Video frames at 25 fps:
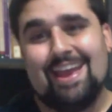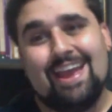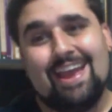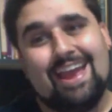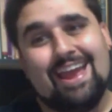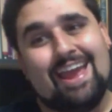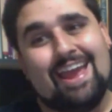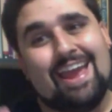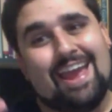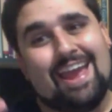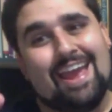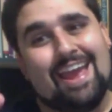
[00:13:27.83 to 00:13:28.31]

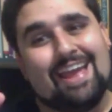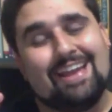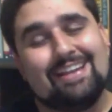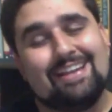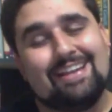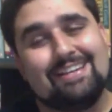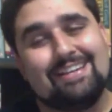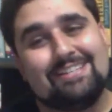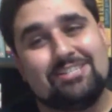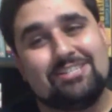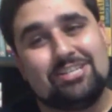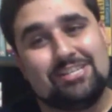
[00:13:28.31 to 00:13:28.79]

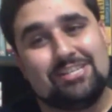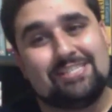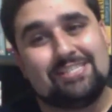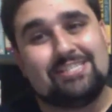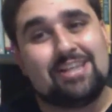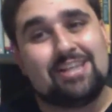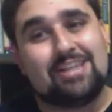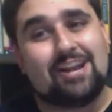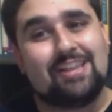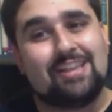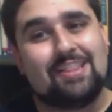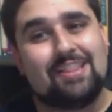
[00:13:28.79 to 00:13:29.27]
And she's
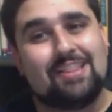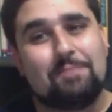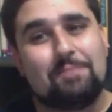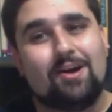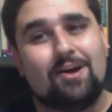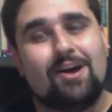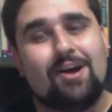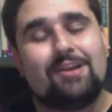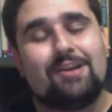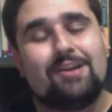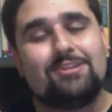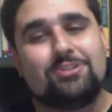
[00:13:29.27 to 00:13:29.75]
stuck in the
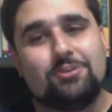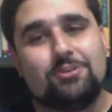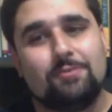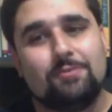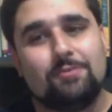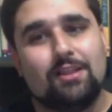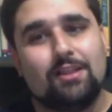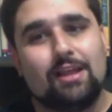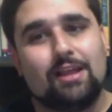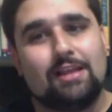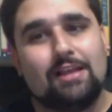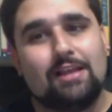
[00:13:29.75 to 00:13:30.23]
pod, and she
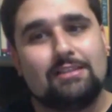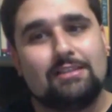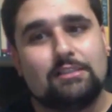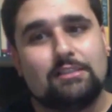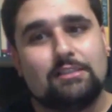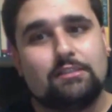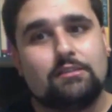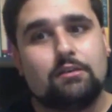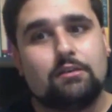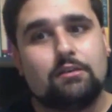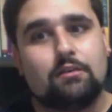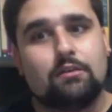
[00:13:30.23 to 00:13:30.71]

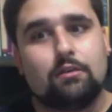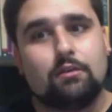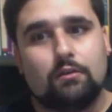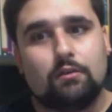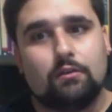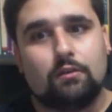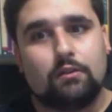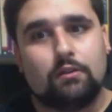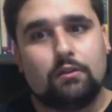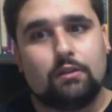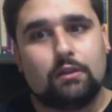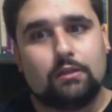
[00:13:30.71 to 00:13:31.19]
realizes,
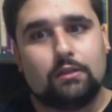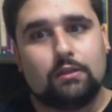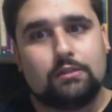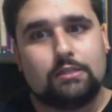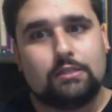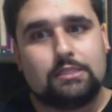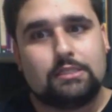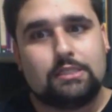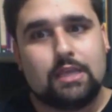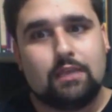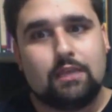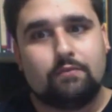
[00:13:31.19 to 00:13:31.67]
this
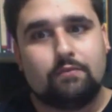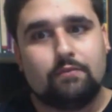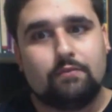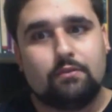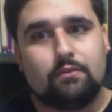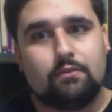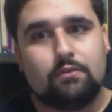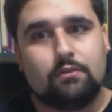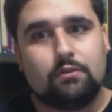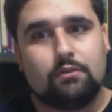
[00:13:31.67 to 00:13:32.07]
is David.